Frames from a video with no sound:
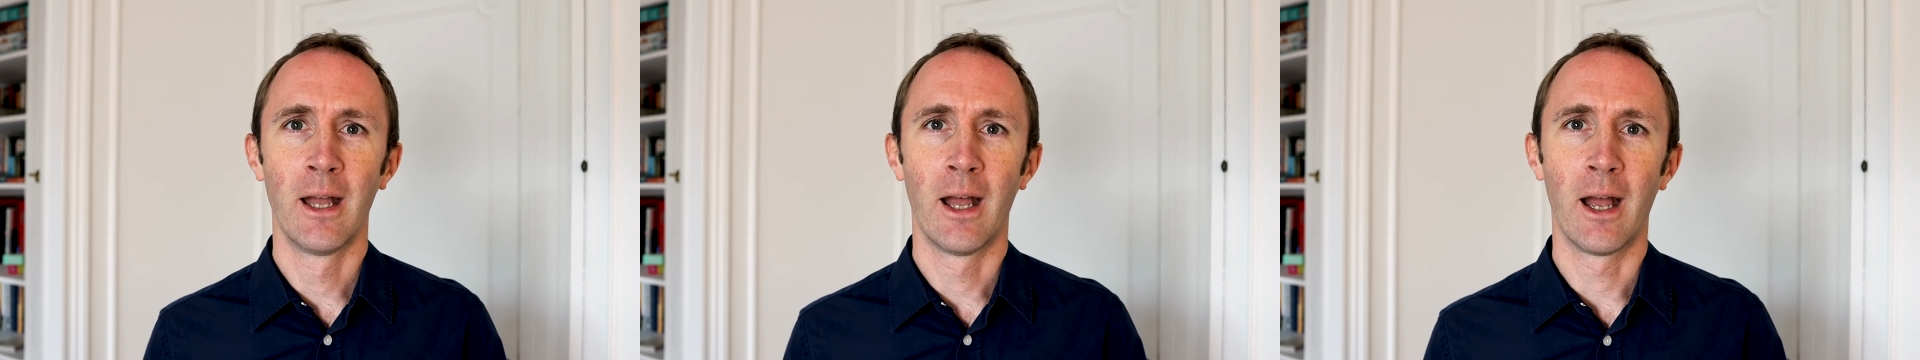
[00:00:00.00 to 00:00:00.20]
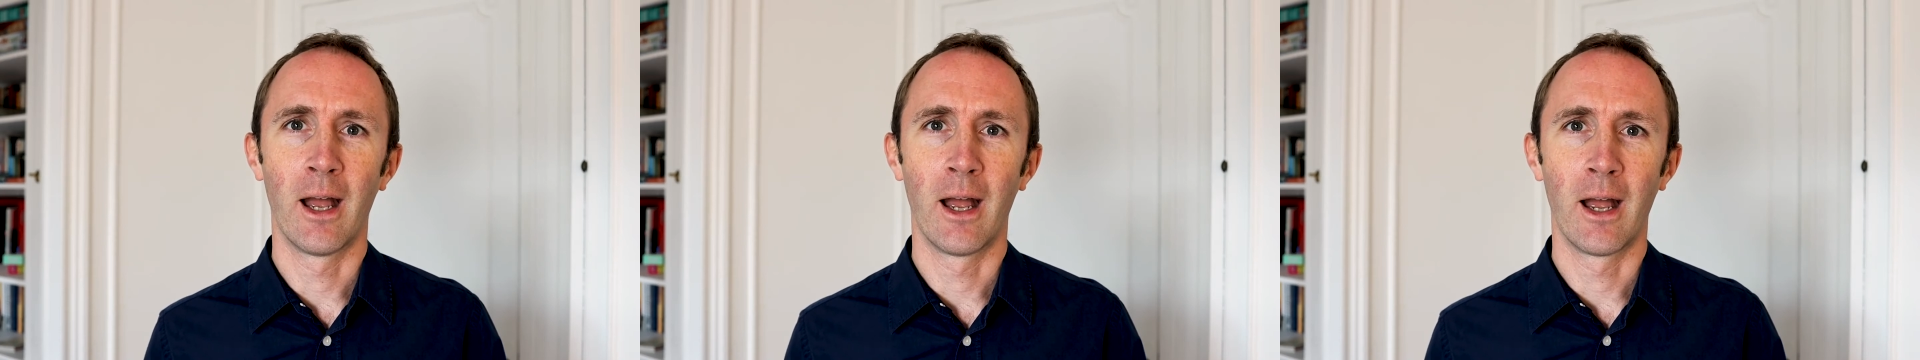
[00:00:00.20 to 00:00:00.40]

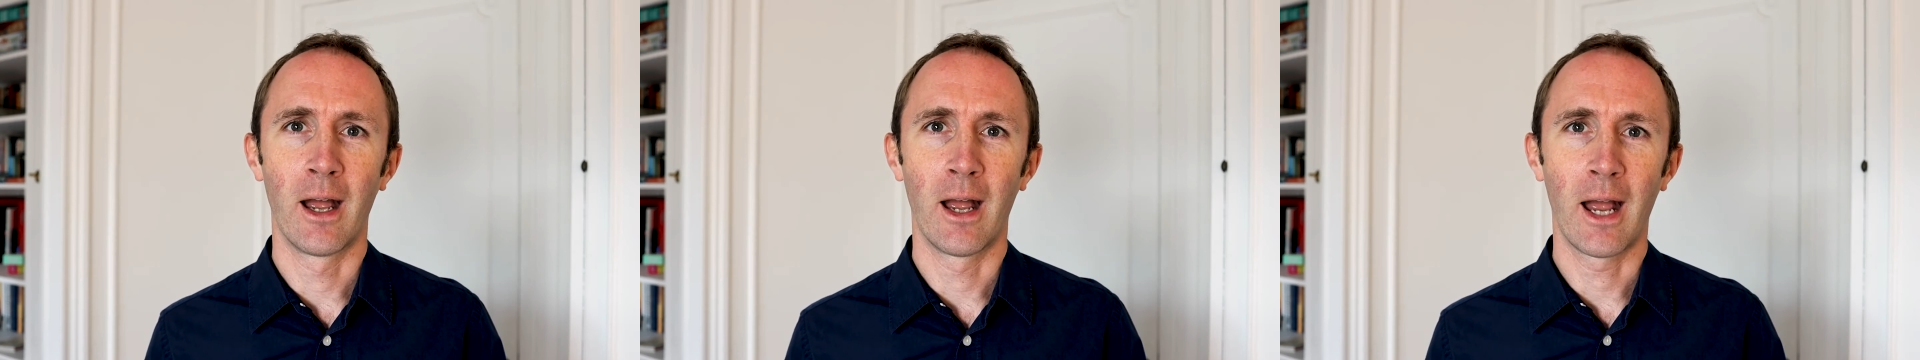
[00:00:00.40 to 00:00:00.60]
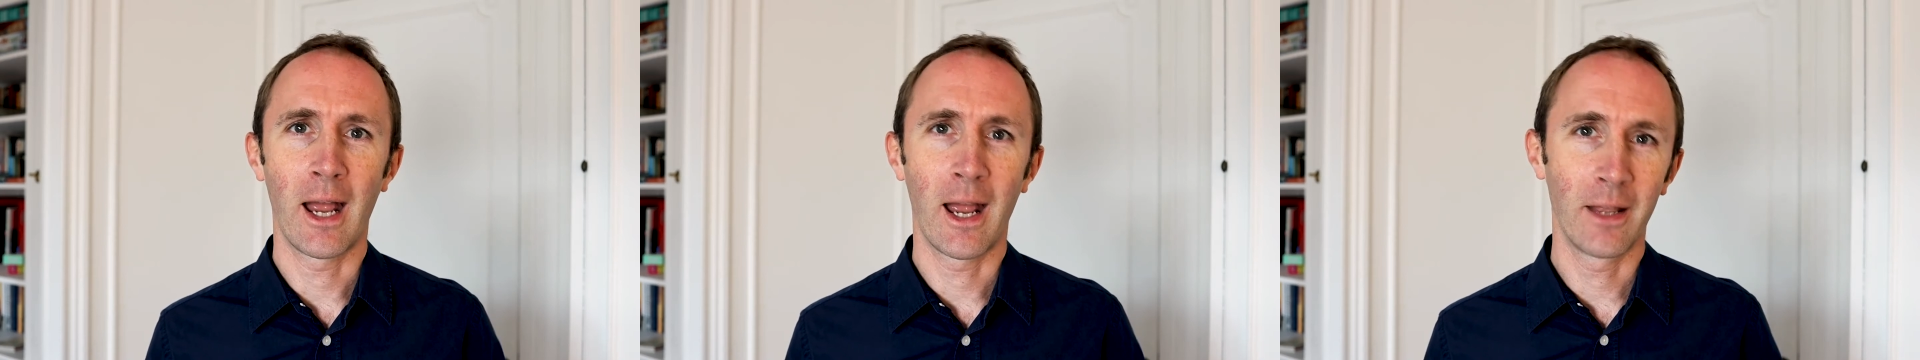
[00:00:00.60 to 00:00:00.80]

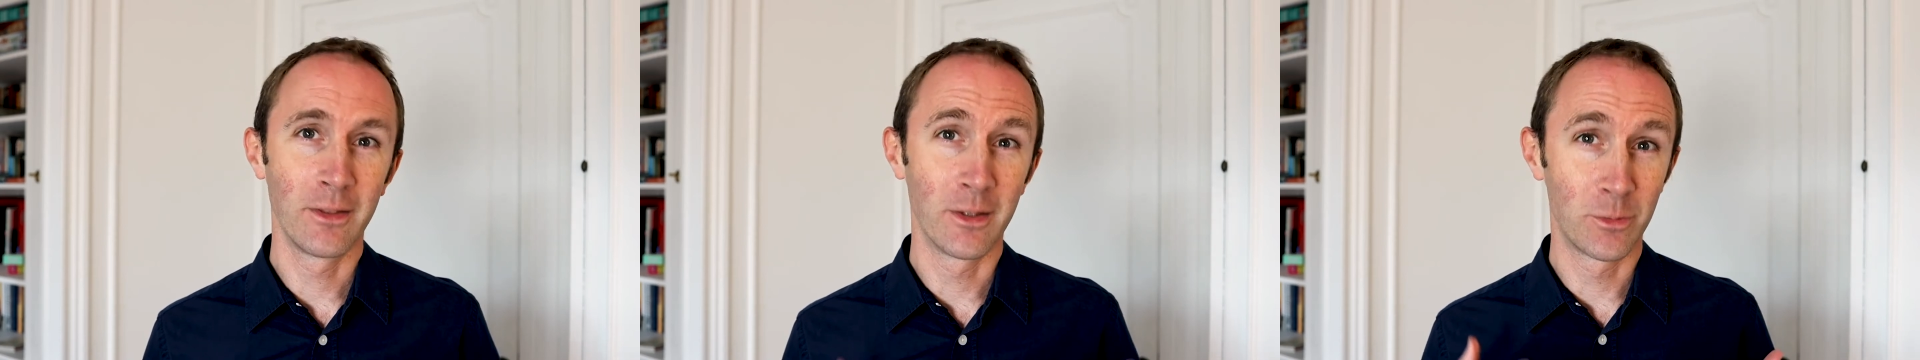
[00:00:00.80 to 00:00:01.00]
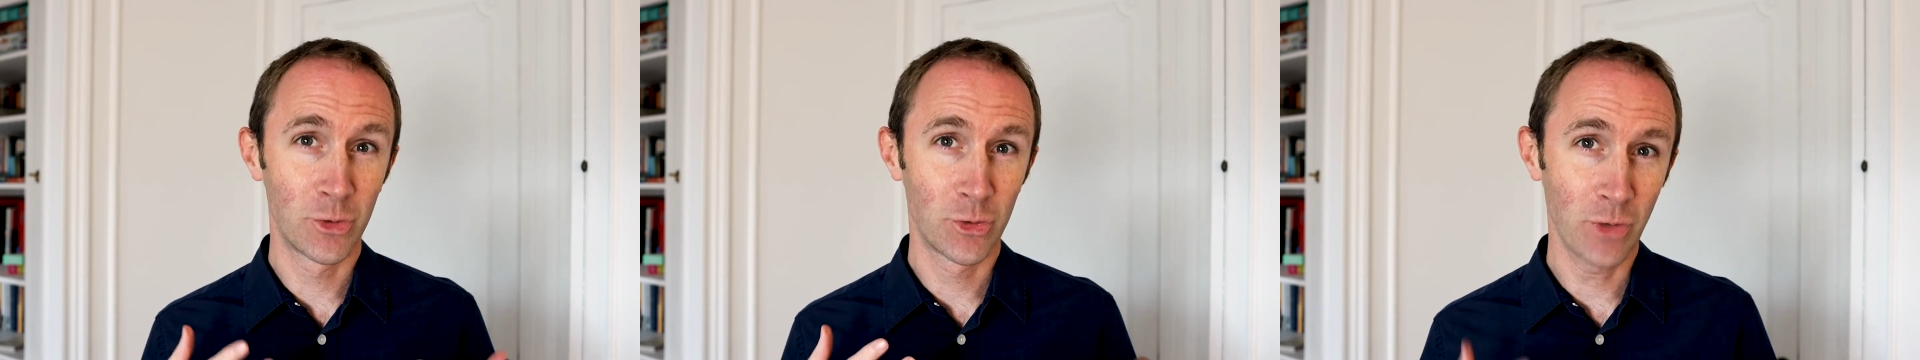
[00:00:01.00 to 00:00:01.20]

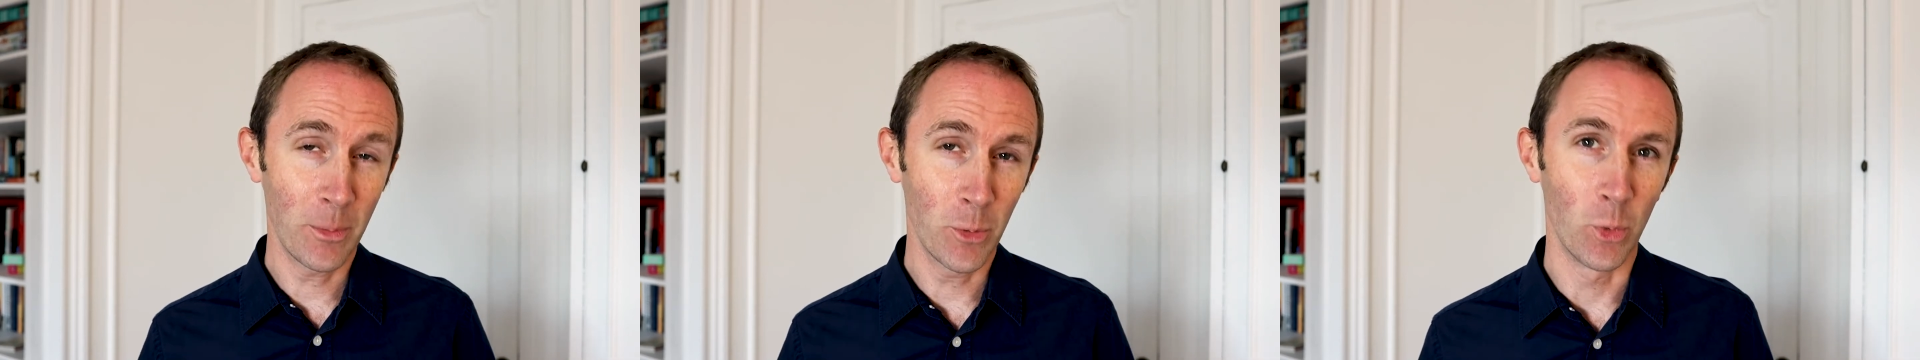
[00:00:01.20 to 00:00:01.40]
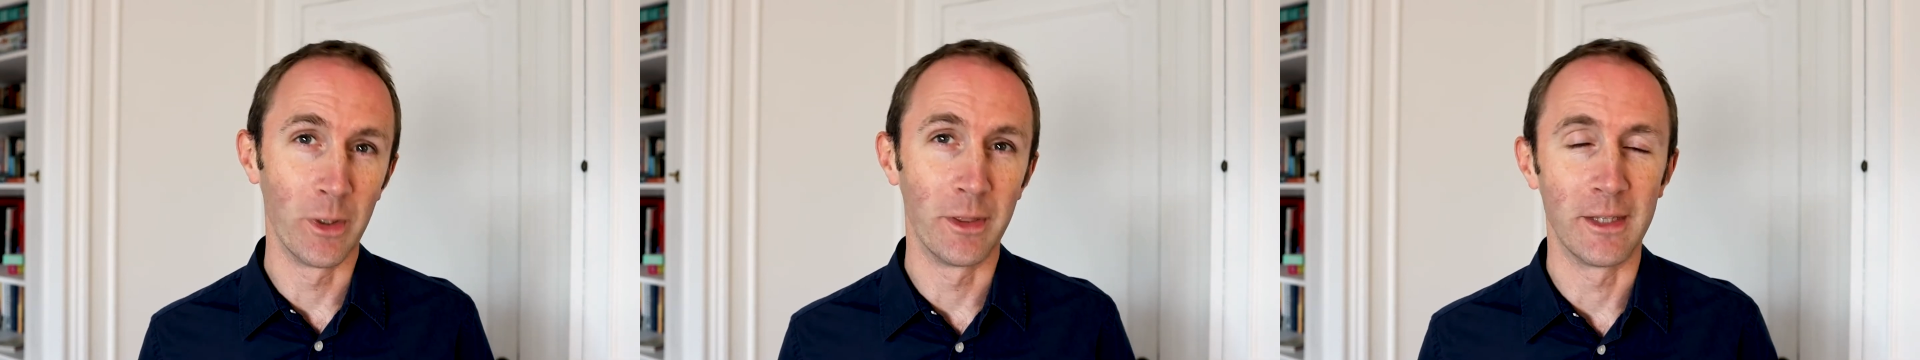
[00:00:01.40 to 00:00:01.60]
And the
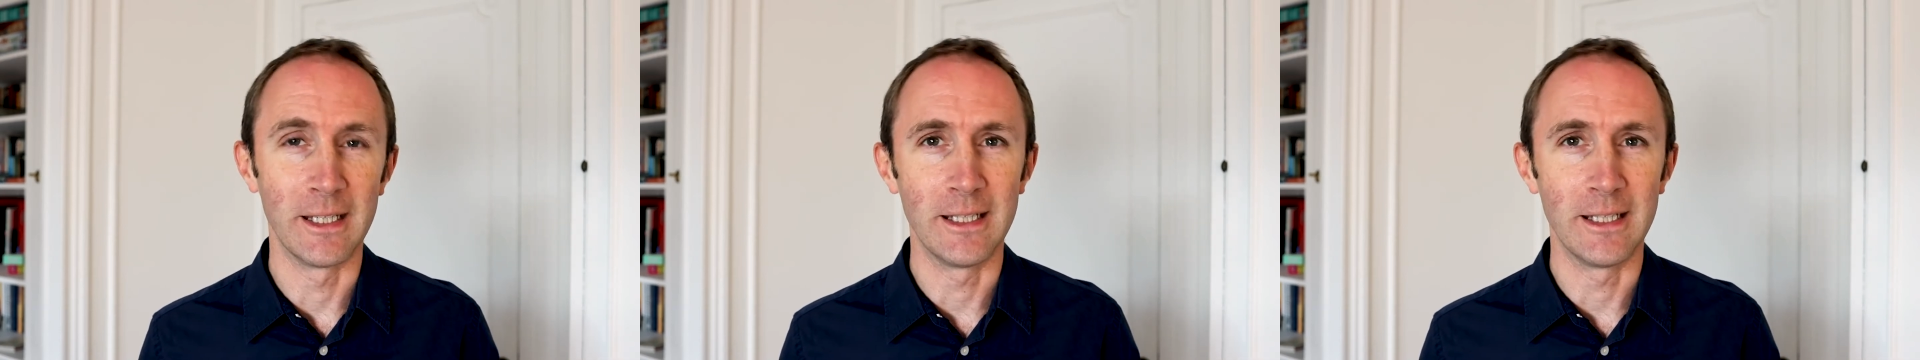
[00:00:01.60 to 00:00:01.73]
trouble with